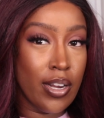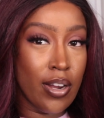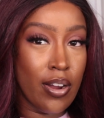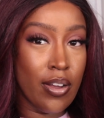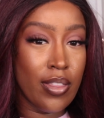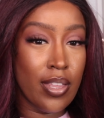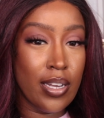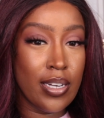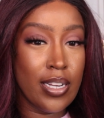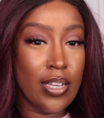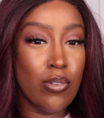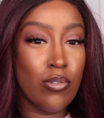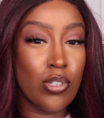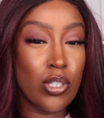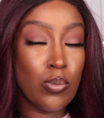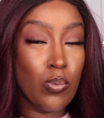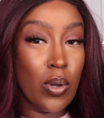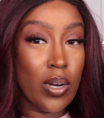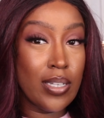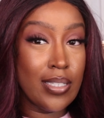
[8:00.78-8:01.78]
your hair that day, you
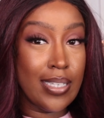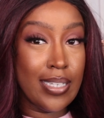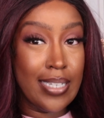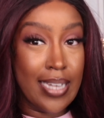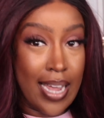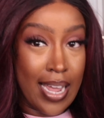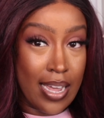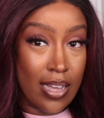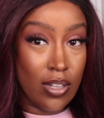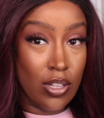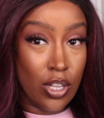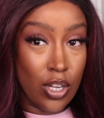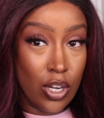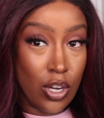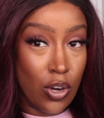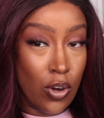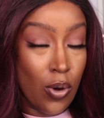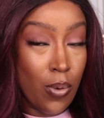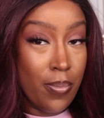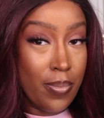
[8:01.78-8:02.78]
just want to detangle and
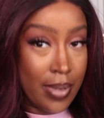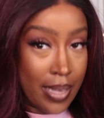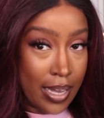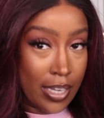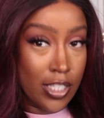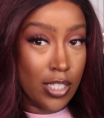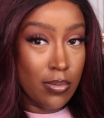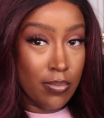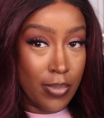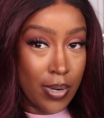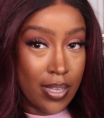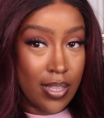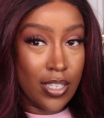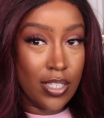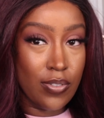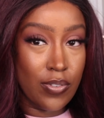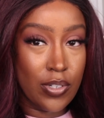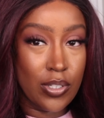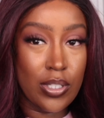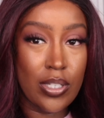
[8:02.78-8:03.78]
comb, yes, spray
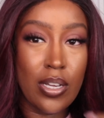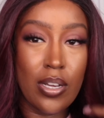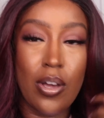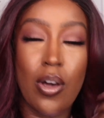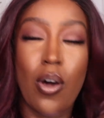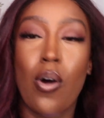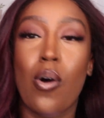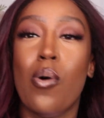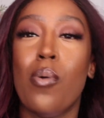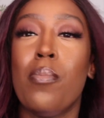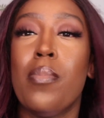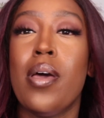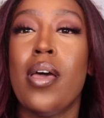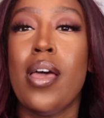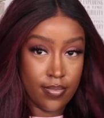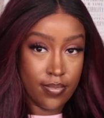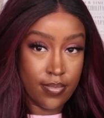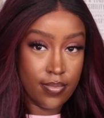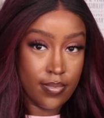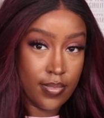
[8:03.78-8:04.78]
this first and comb.
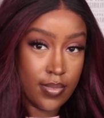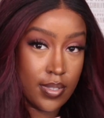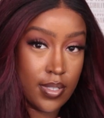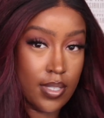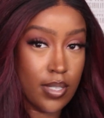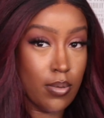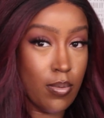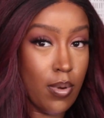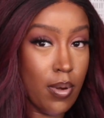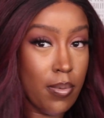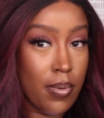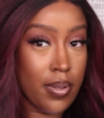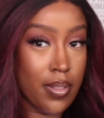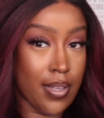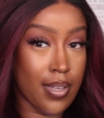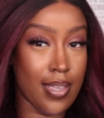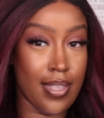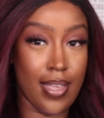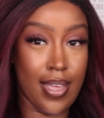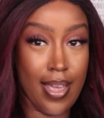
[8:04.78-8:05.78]
And what we're
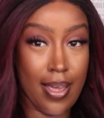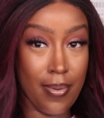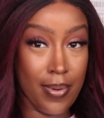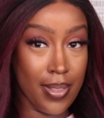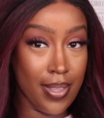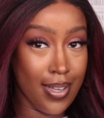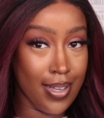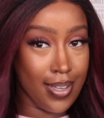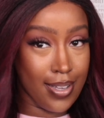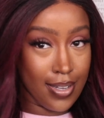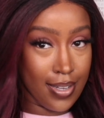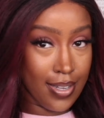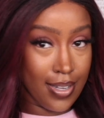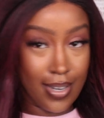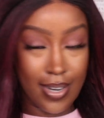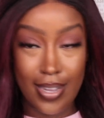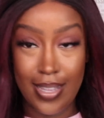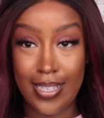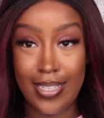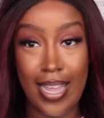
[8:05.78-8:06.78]
looking like, we look
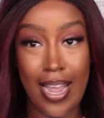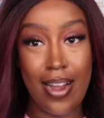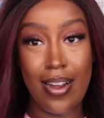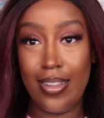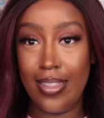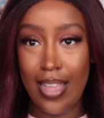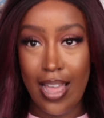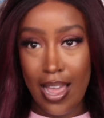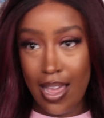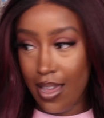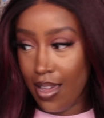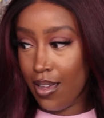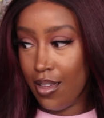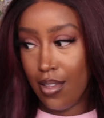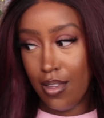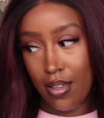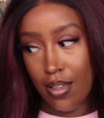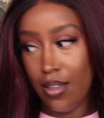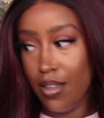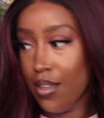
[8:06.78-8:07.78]
good. This hair like
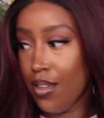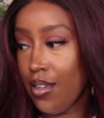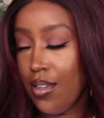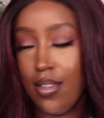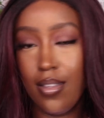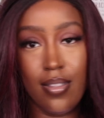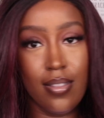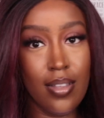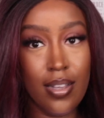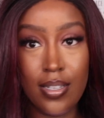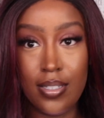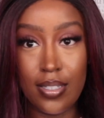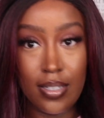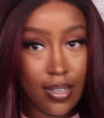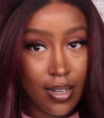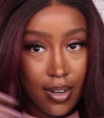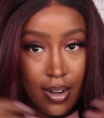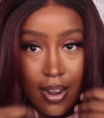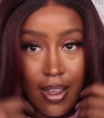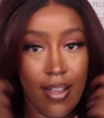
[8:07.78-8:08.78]
looks
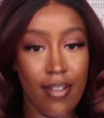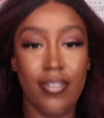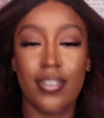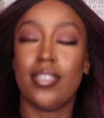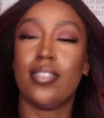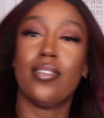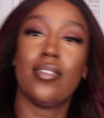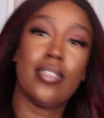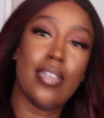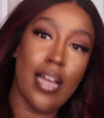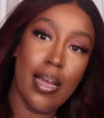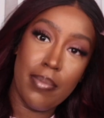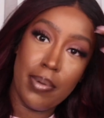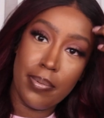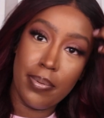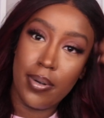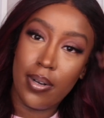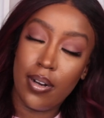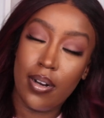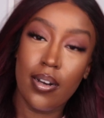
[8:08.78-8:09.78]
good every single time I
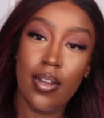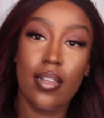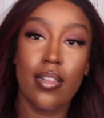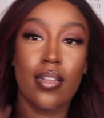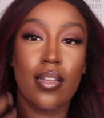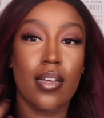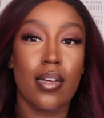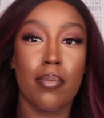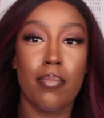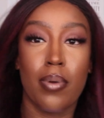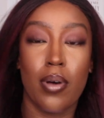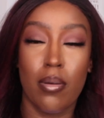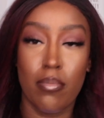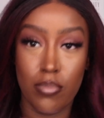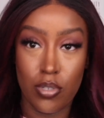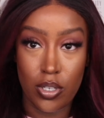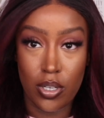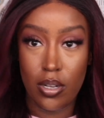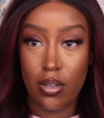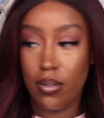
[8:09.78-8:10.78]
put it on. It looks like a
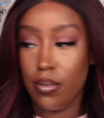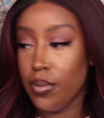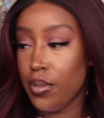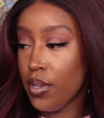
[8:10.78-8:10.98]
bombshell.